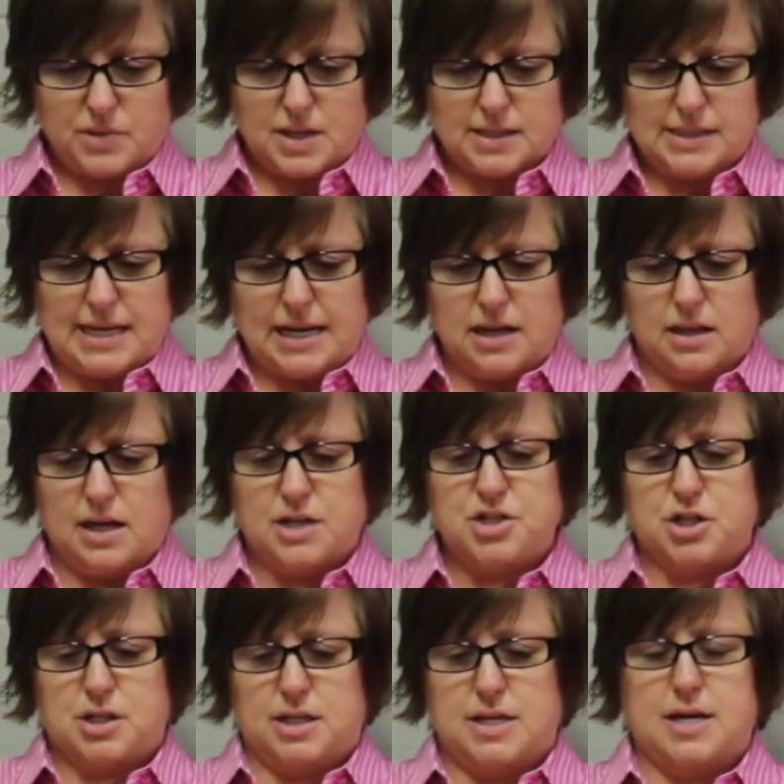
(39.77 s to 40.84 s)

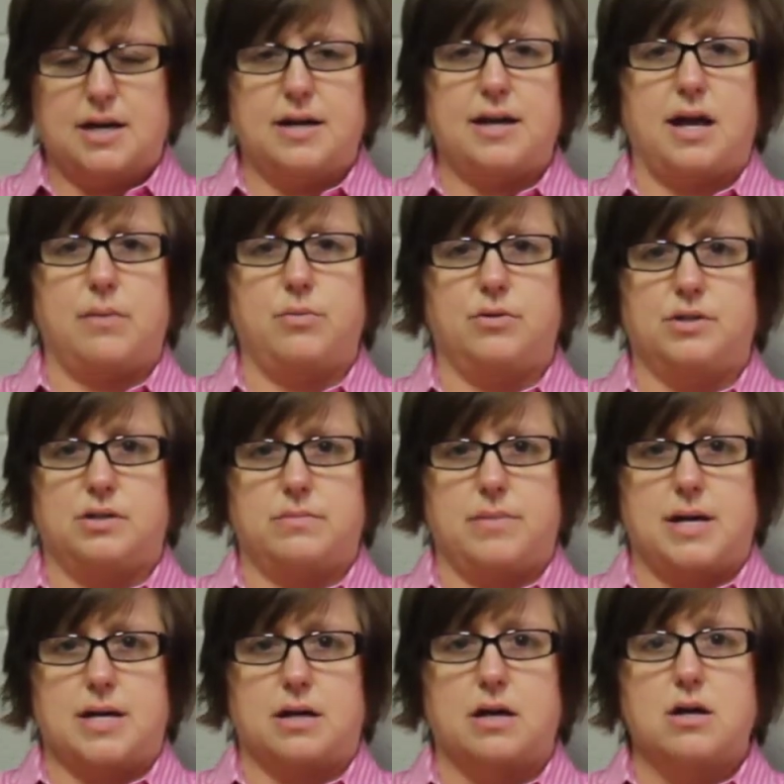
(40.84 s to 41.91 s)
psychologically unable to
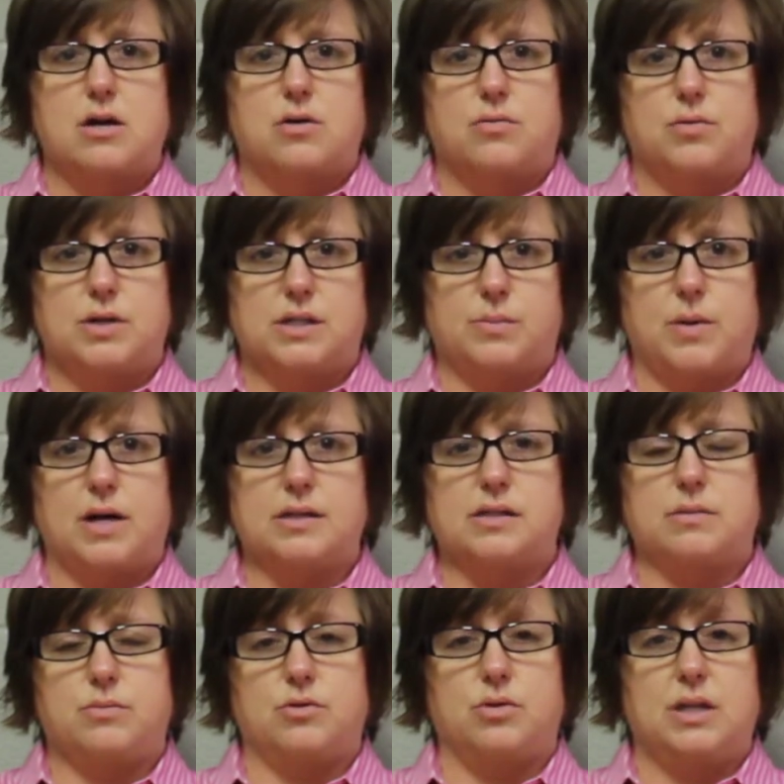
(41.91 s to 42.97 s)
make
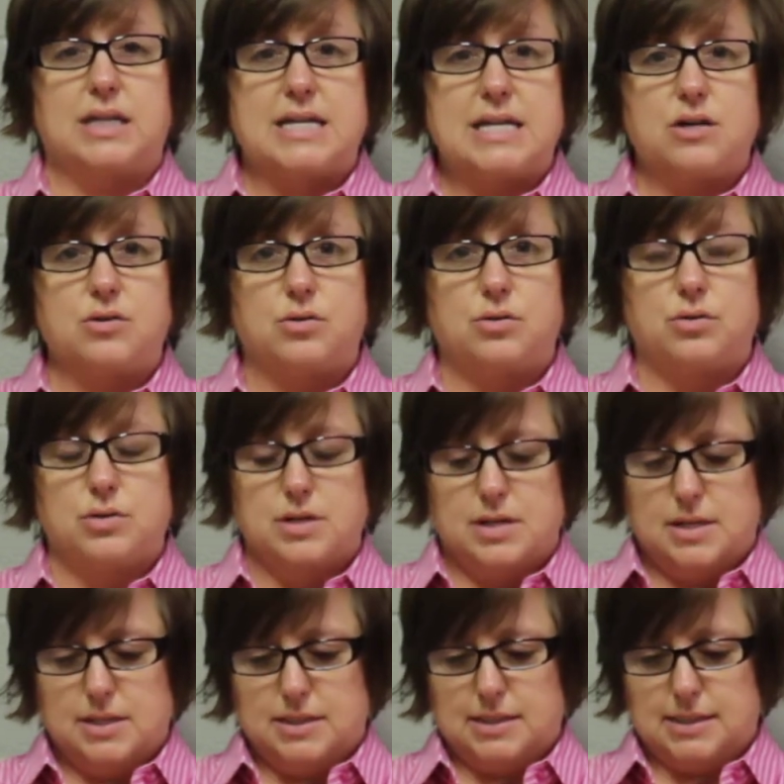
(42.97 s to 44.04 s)
responsible legal
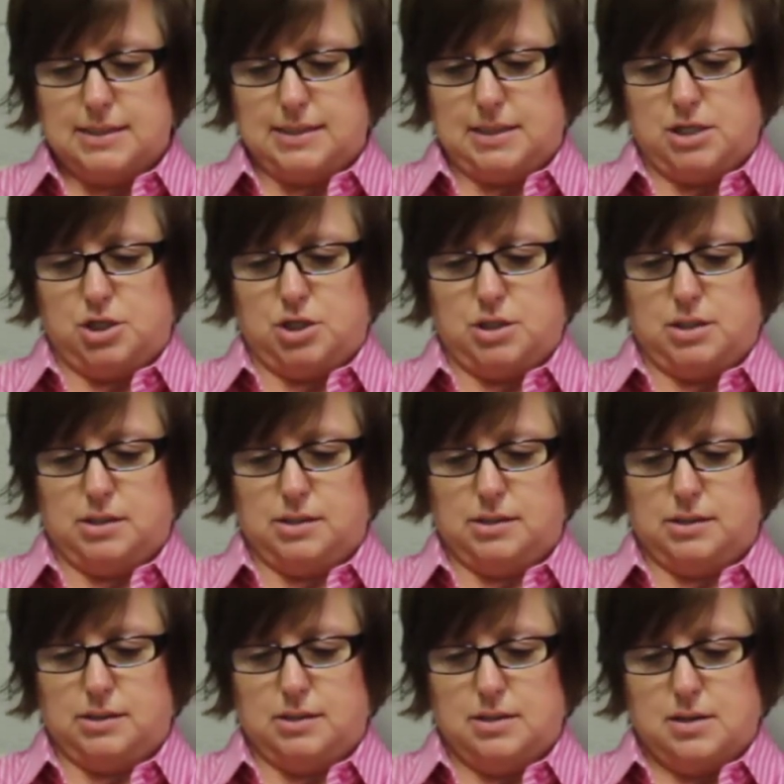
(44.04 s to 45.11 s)

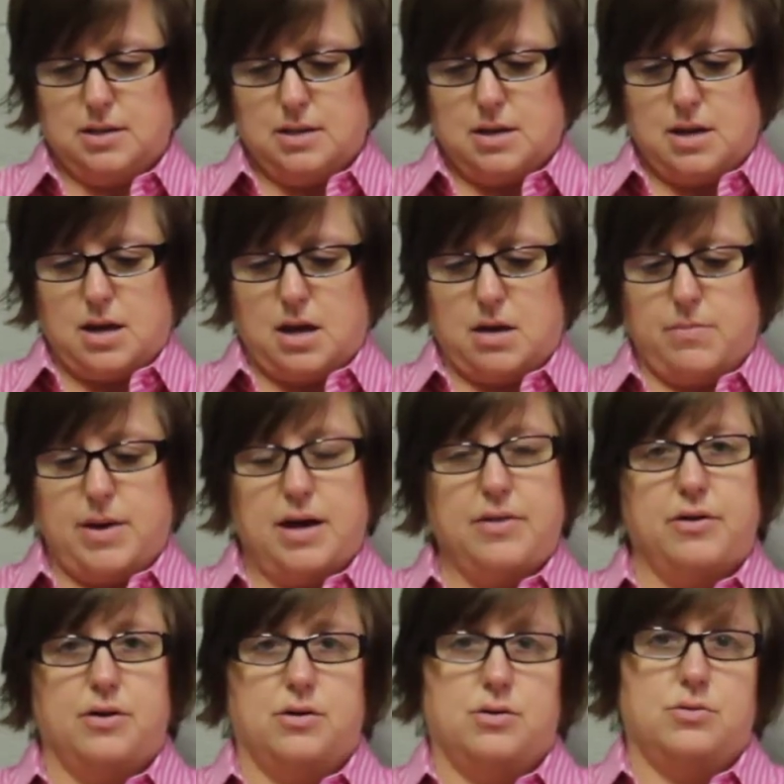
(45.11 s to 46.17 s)
decisions about
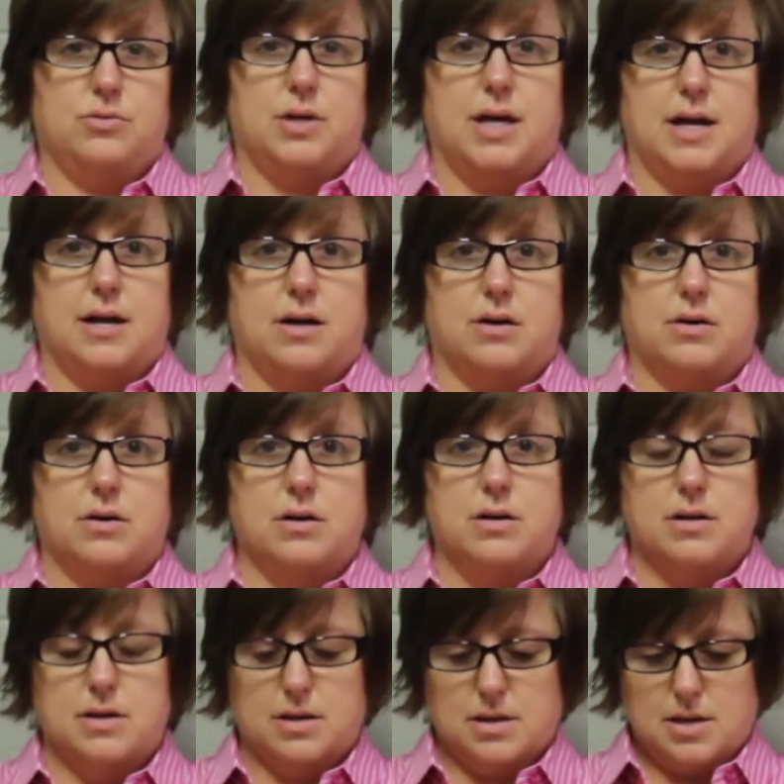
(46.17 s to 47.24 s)
their own care.
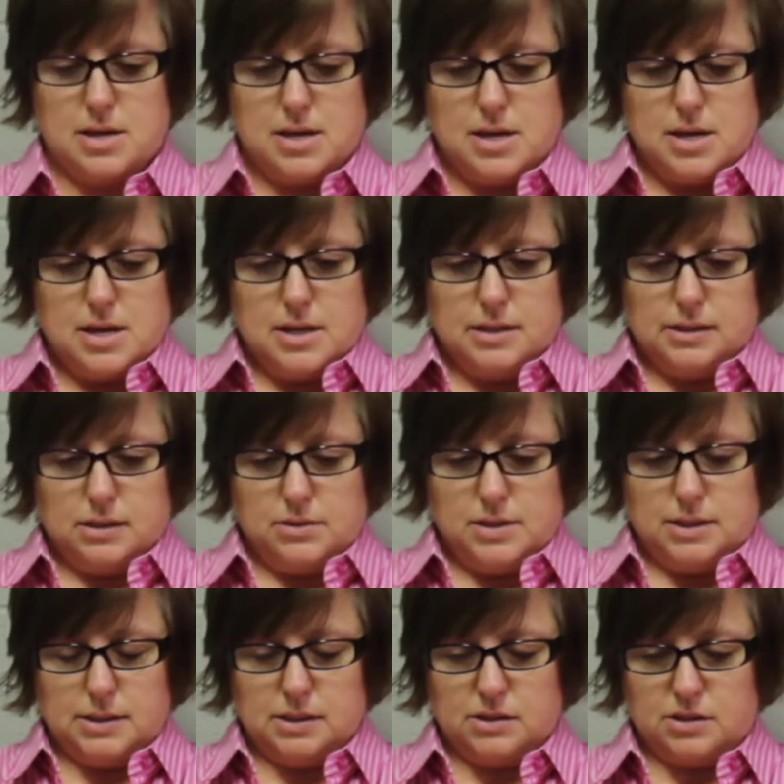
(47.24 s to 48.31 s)
So
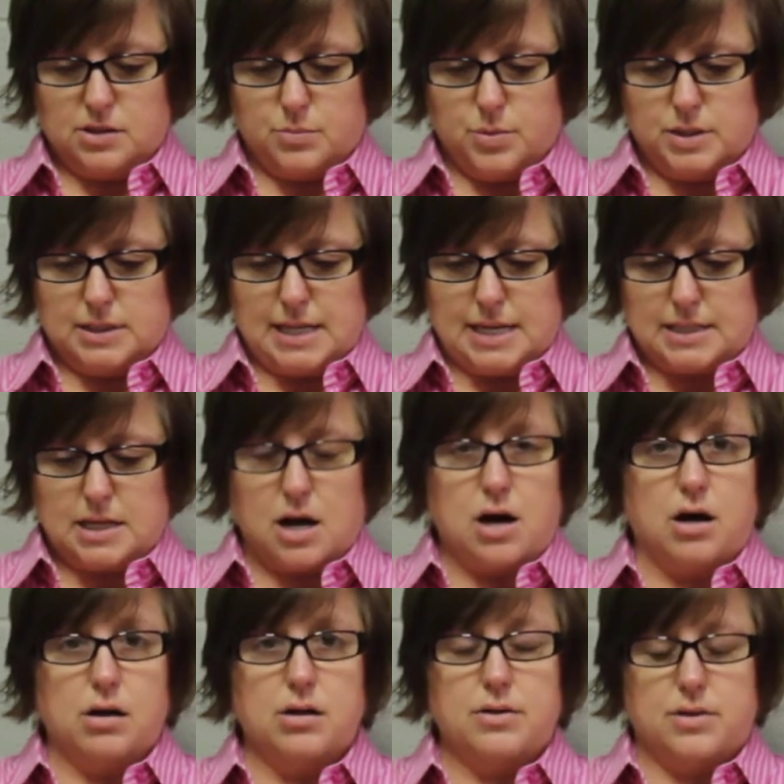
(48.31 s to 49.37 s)
this is to protect
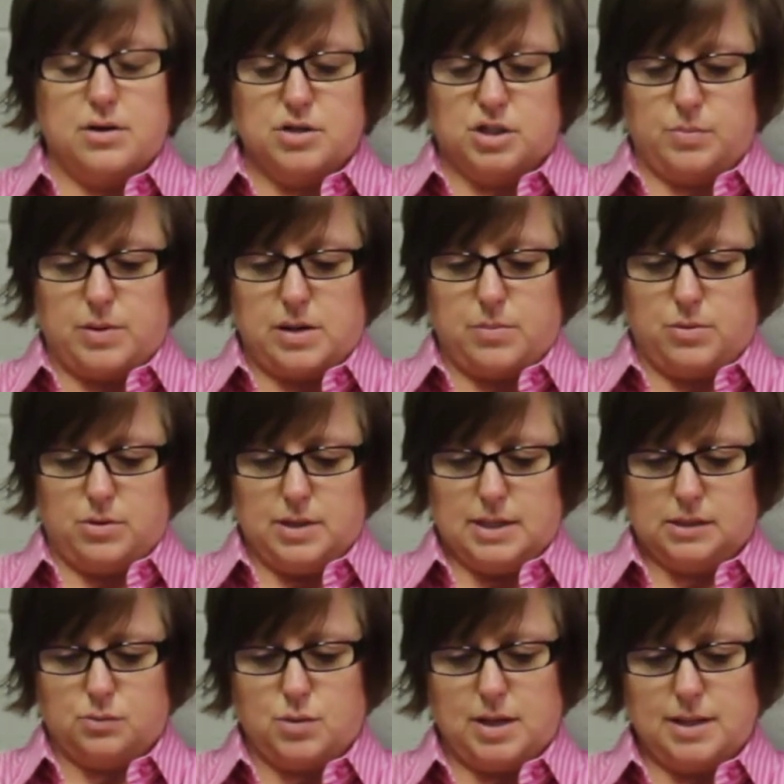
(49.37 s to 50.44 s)
all of those people
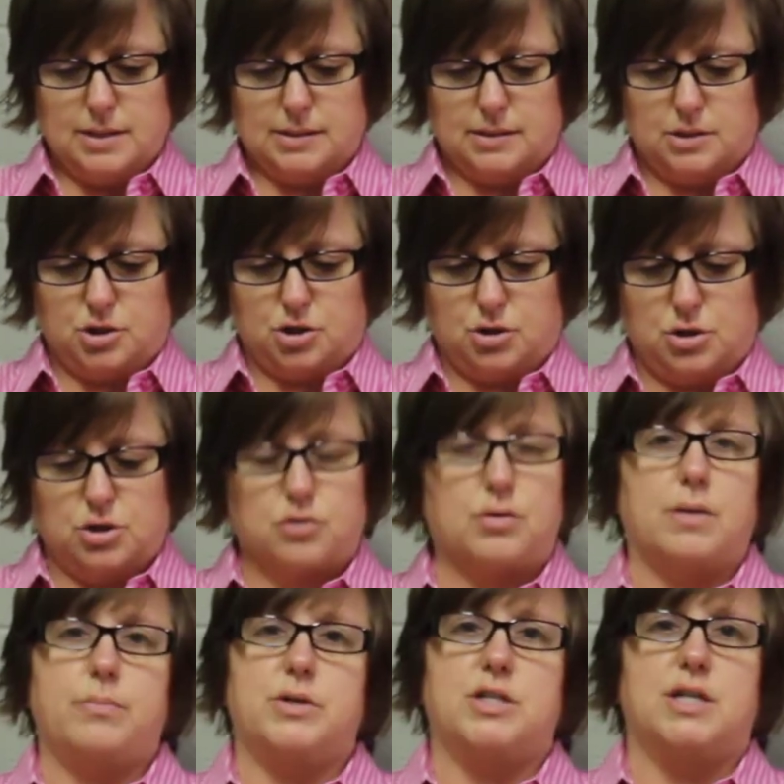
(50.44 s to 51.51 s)
as well as the church
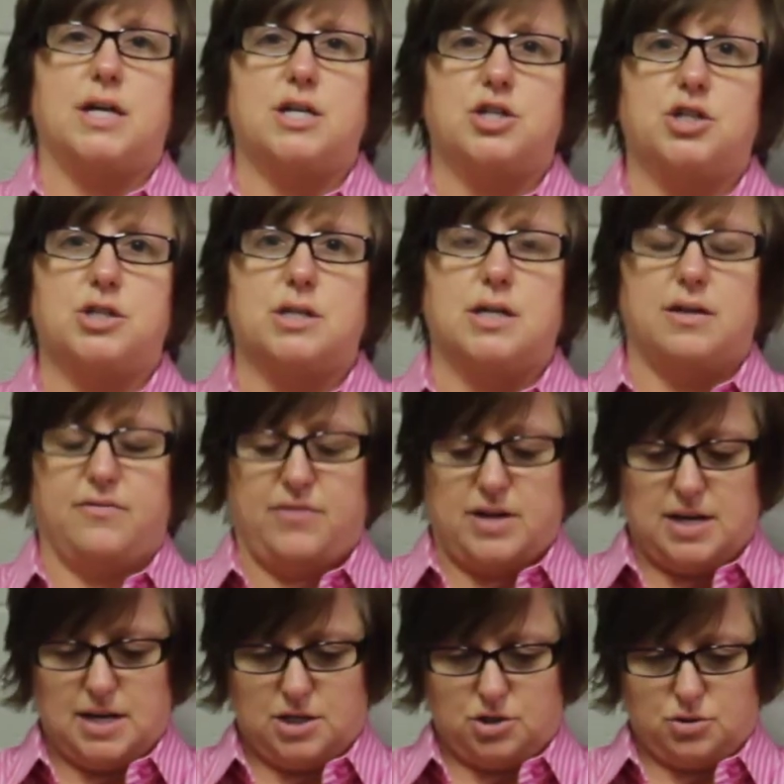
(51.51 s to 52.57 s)
reputation and
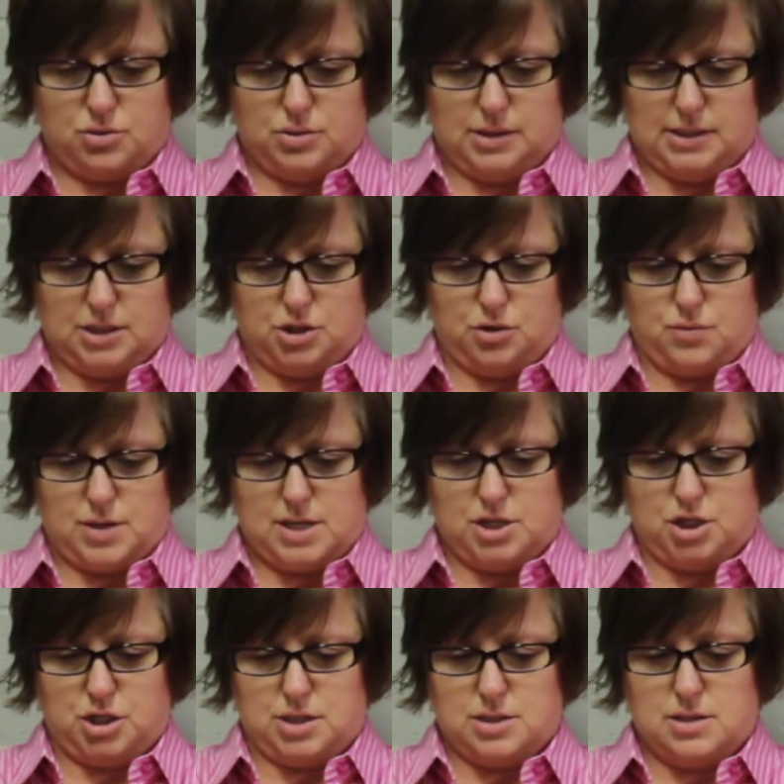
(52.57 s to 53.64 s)
financial
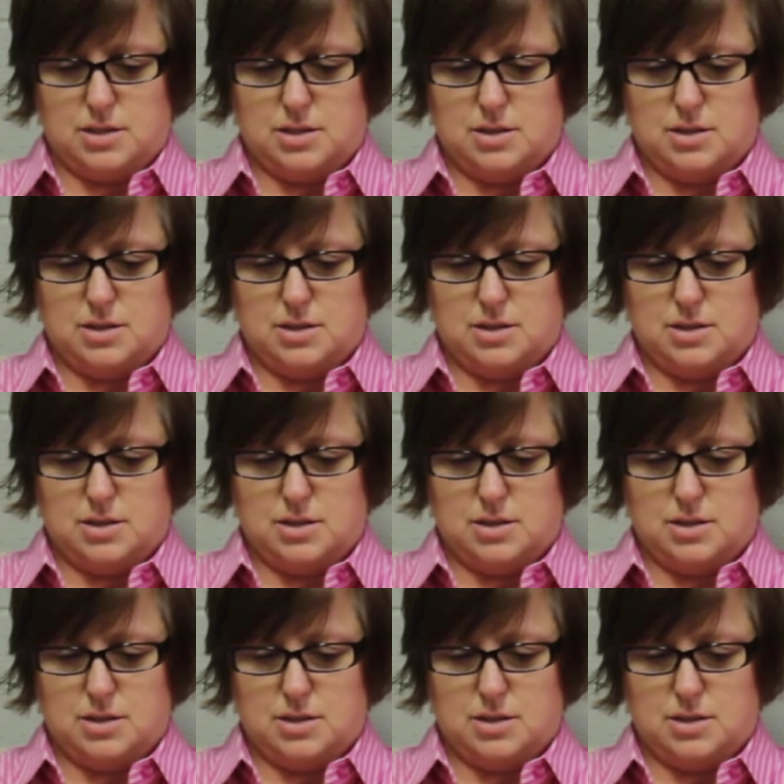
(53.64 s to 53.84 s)
situation.